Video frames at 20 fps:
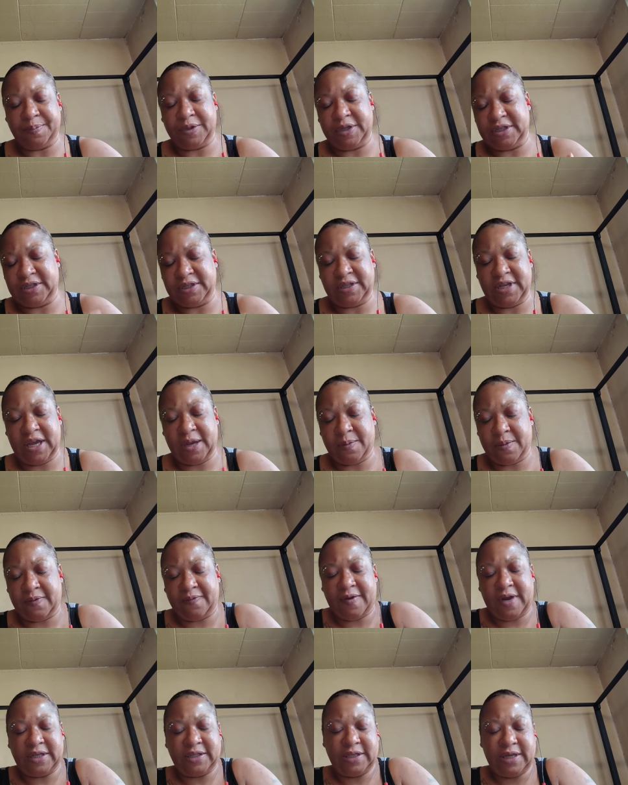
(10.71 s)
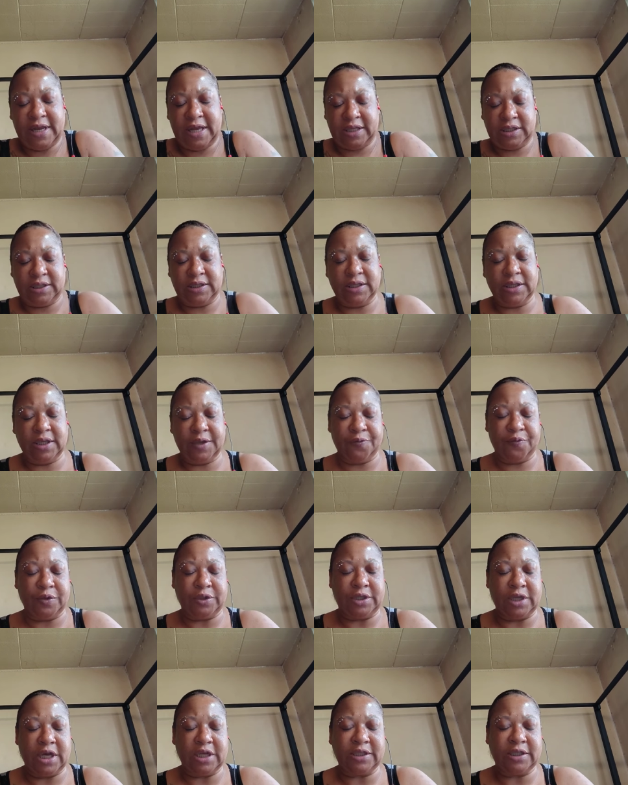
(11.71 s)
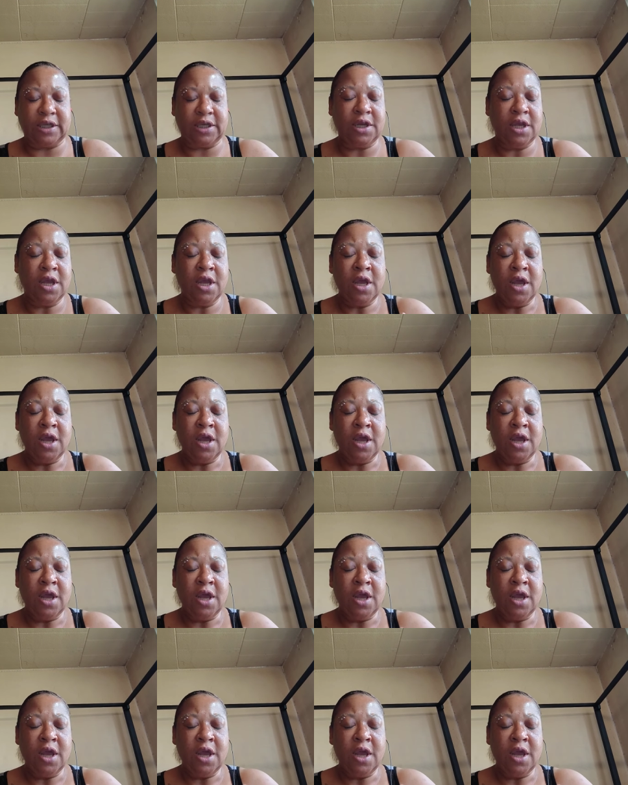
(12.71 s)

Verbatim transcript: Please take what resonates and leave what doesn't.